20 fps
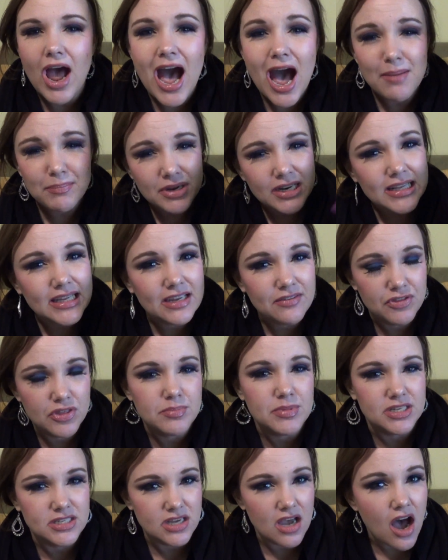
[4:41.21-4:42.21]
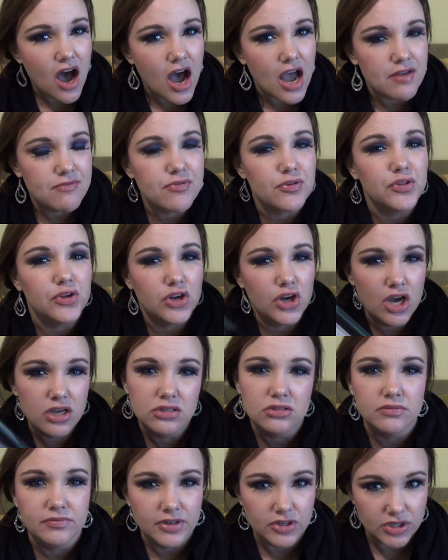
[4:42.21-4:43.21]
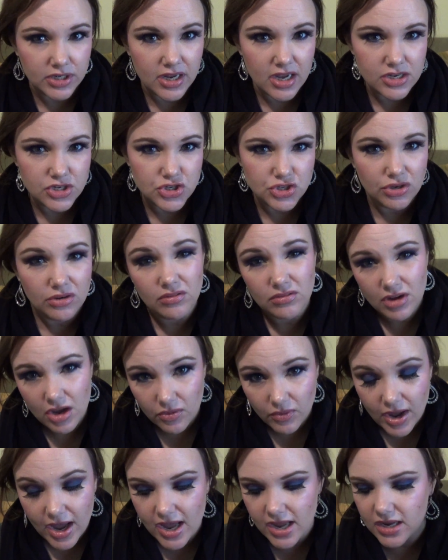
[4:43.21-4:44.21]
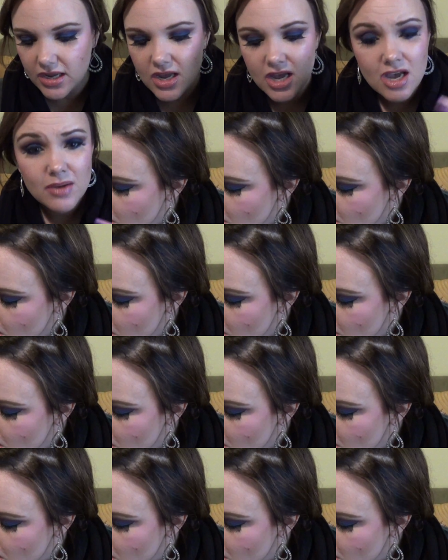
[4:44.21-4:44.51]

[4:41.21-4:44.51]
I'm going to give them a tie for the color variation, okay?